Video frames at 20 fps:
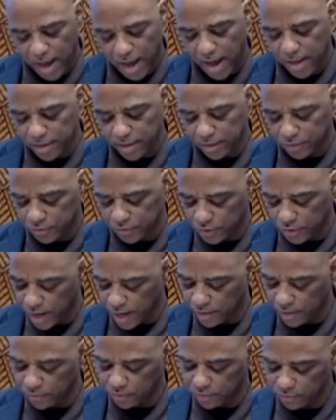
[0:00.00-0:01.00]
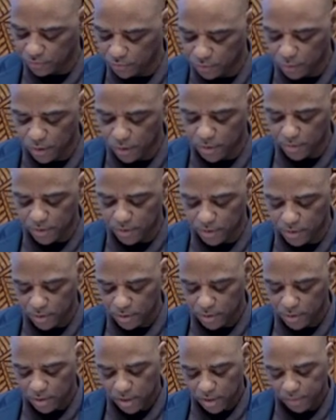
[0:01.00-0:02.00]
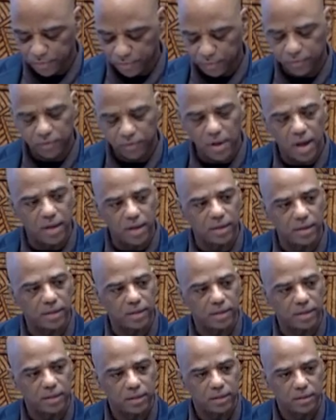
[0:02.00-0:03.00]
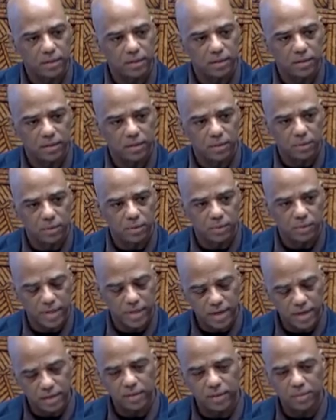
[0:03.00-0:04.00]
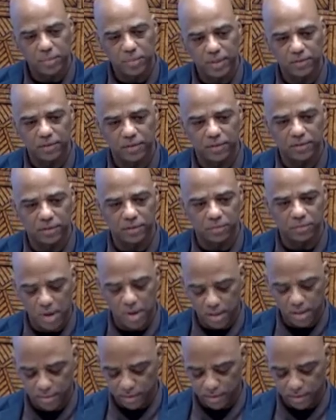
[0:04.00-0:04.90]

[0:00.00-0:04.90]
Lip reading: and shares the story of a son who dearly misses his mother.